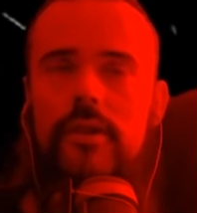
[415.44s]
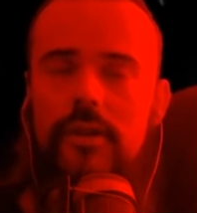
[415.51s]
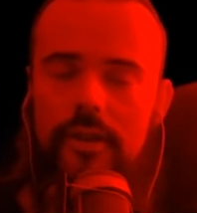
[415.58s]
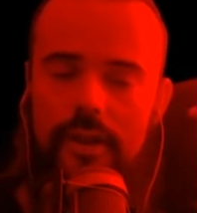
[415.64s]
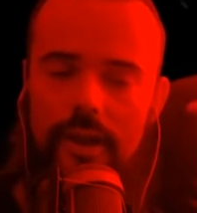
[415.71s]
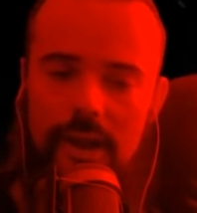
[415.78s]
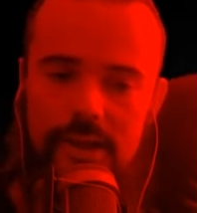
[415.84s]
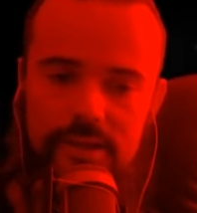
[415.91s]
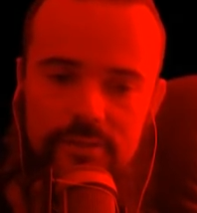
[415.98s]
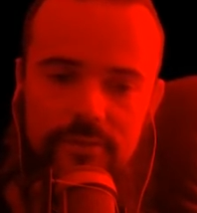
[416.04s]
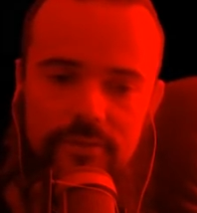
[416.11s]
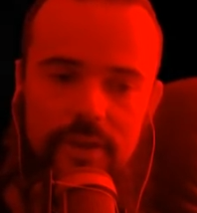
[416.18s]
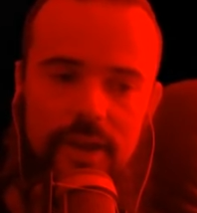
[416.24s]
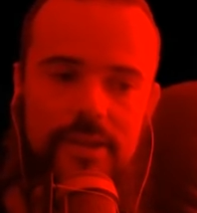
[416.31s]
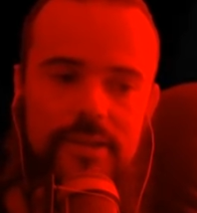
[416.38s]
casts
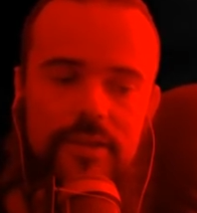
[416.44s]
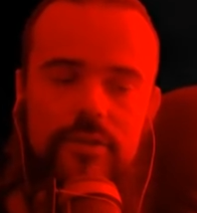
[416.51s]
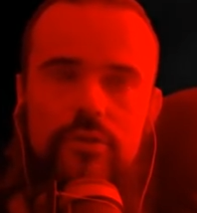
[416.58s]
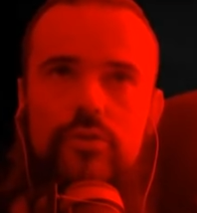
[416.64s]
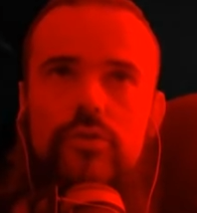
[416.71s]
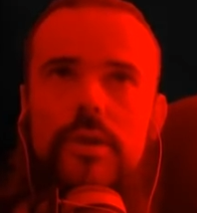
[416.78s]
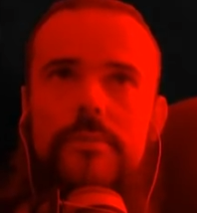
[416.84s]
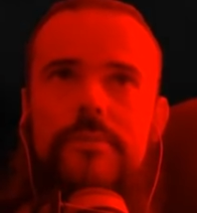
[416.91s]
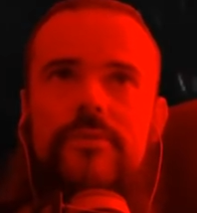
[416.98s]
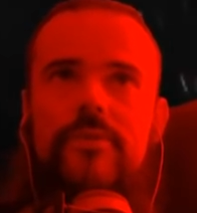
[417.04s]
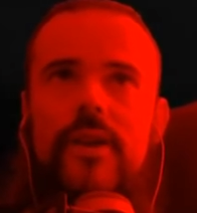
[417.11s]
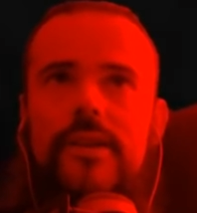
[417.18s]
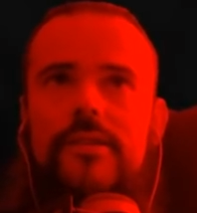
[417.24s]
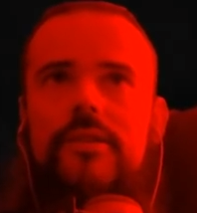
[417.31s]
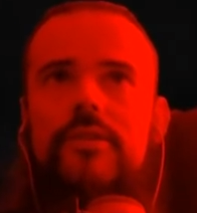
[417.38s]
faster, 2 times
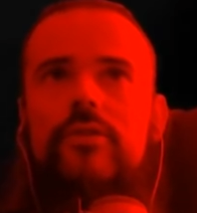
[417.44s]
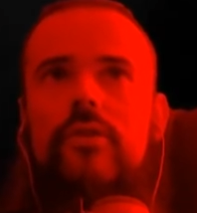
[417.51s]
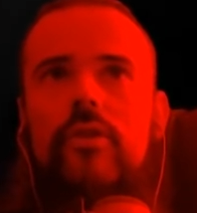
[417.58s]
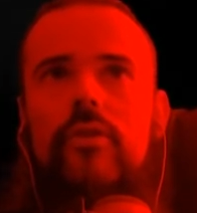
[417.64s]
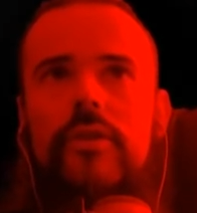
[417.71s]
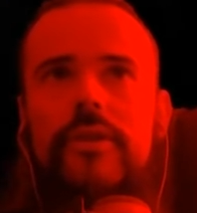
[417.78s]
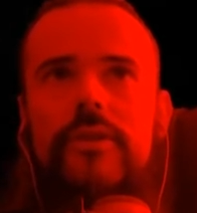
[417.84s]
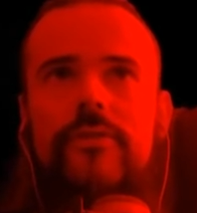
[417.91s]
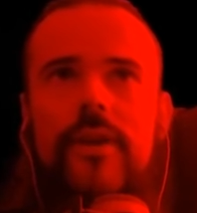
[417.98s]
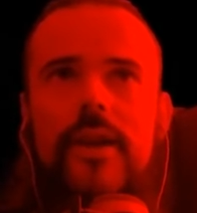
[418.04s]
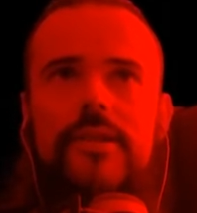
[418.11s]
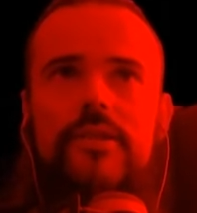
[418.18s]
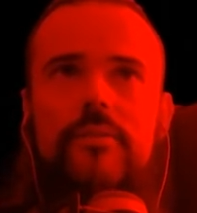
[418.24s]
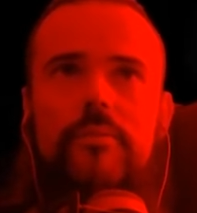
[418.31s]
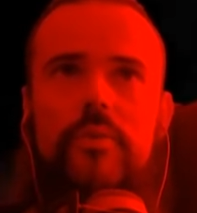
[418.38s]
faster. You don't need
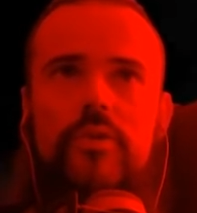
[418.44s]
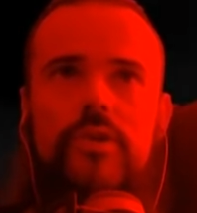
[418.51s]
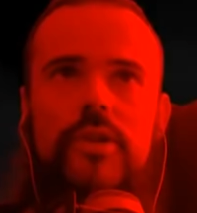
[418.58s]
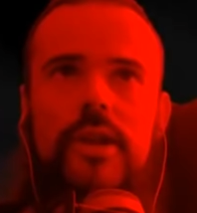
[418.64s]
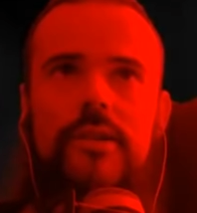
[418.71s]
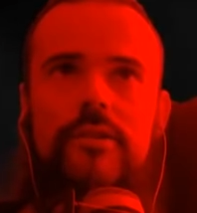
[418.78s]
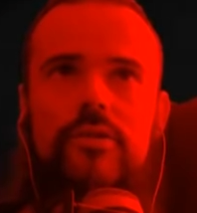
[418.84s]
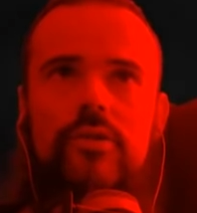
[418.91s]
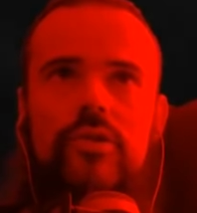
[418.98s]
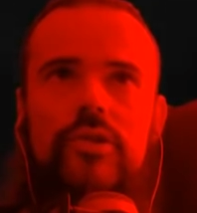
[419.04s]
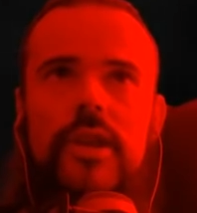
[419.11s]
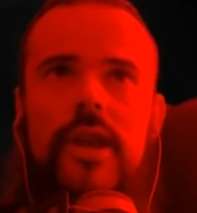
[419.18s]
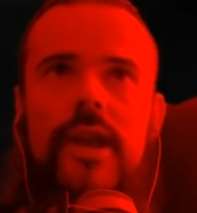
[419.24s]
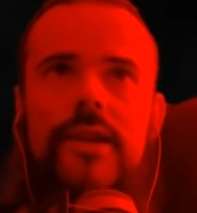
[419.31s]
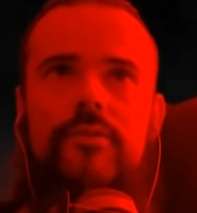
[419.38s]
faster projectiles or
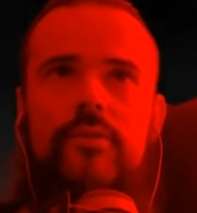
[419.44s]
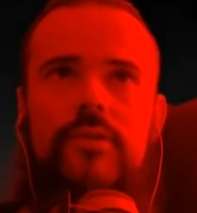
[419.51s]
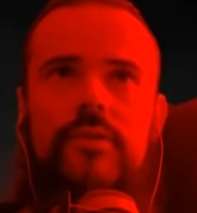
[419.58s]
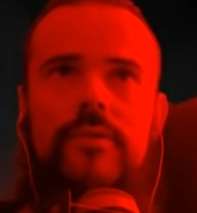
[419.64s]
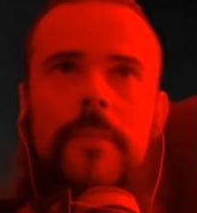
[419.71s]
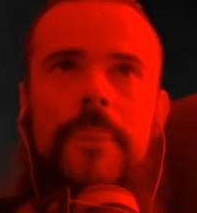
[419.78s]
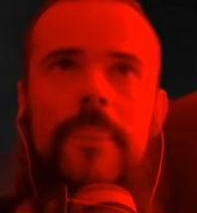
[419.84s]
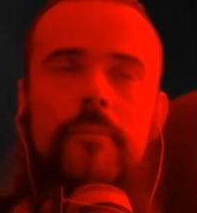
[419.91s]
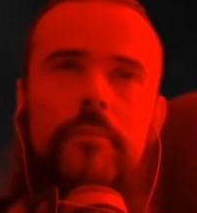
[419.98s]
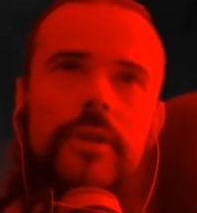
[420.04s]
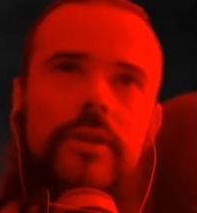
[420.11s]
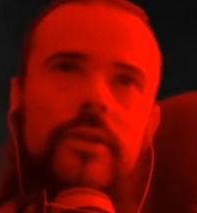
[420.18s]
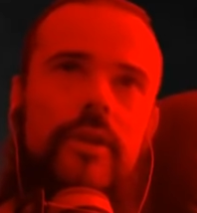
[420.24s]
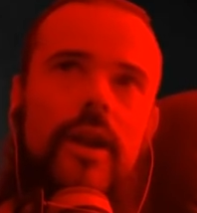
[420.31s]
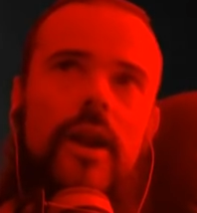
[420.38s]
attacks with
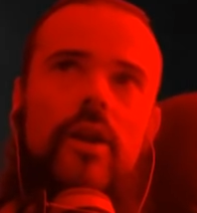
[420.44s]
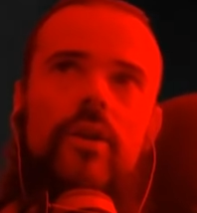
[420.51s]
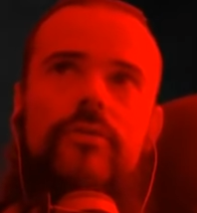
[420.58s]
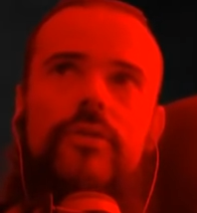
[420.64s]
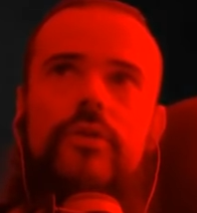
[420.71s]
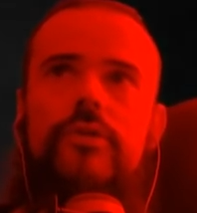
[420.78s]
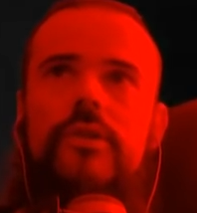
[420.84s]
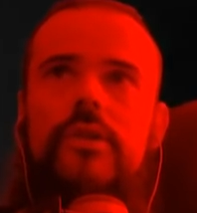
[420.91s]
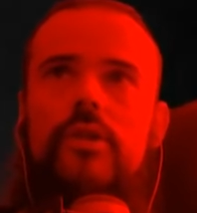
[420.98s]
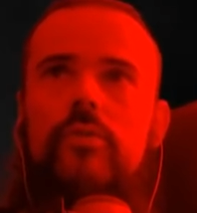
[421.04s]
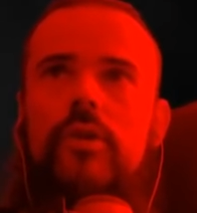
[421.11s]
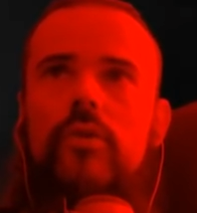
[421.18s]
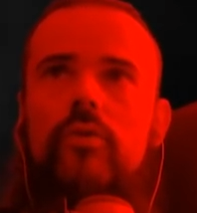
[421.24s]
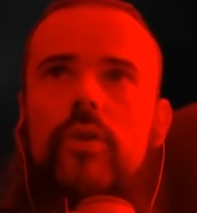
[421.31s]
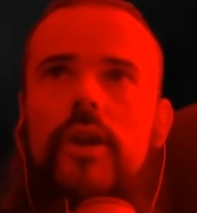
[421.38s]
Blink Arrow if you're using
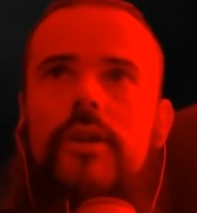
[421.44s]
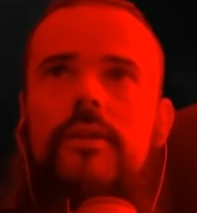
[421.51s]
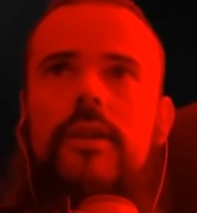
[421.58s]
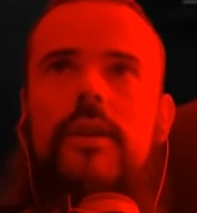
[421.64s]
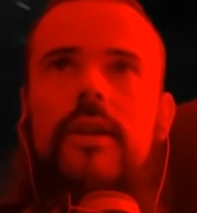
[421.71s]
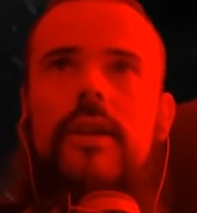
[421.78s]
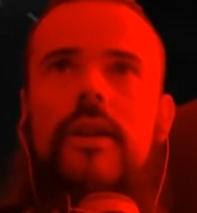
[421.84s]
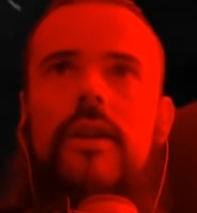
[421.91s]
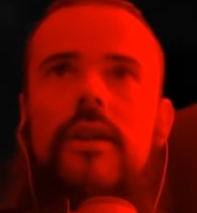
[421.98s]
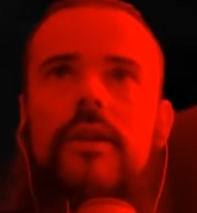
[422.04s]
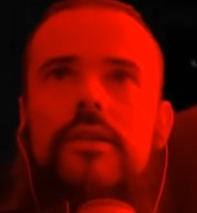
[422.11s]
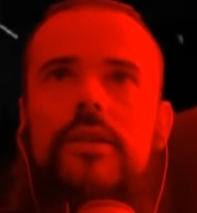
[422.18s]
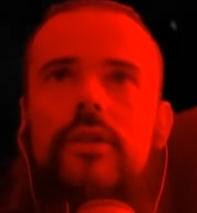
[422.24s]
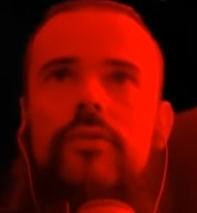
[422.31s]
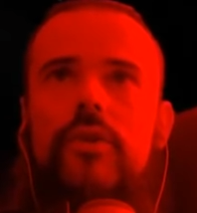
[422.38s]
Quill Rain.
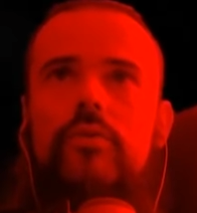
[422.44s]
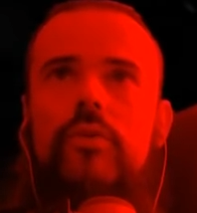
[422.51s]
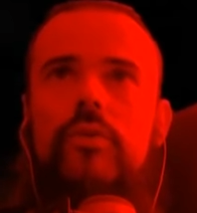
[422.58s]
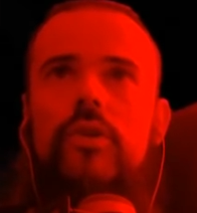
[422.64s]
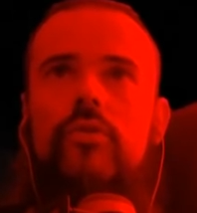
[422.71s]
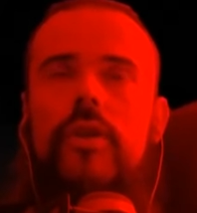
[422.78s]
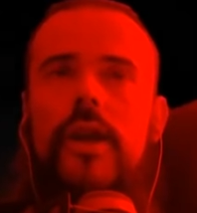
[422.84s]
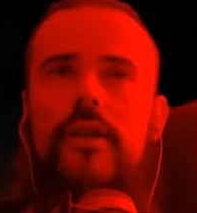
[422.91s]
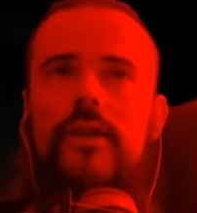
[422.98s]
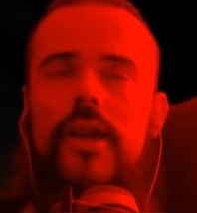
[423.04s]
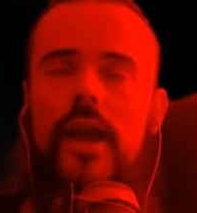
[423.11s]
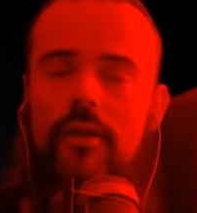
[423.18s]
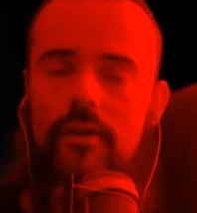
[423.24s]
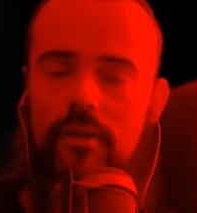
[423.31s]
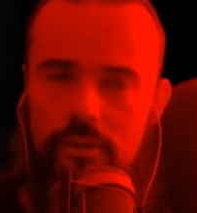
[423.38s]
So for Quill Rain,
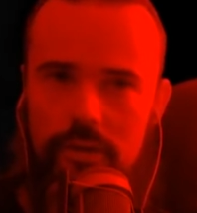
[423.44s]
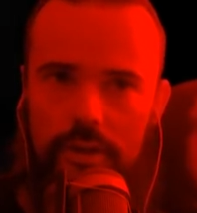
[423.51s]
everything